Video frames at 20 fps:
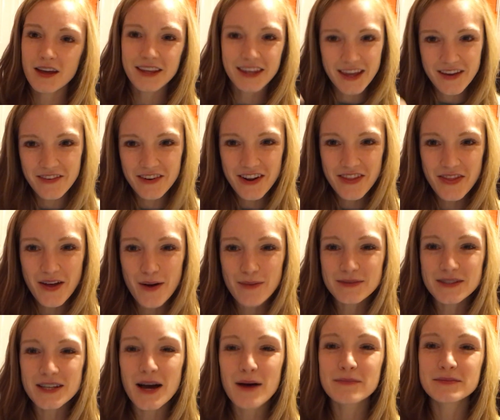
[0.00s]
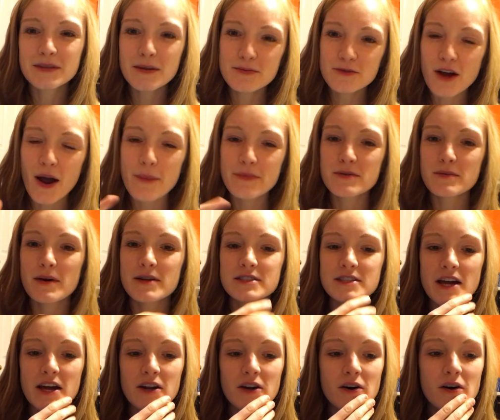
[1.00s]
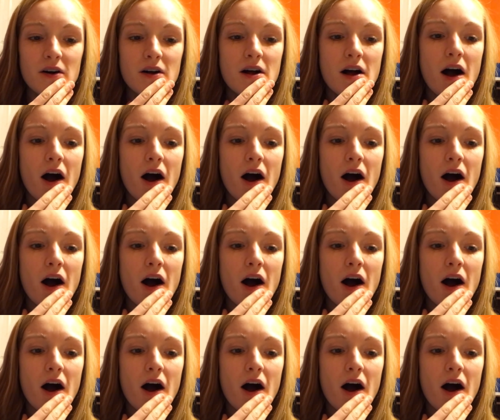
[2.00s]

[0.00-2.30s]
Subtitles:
Give it a thumbs up. Subscribe to my channel.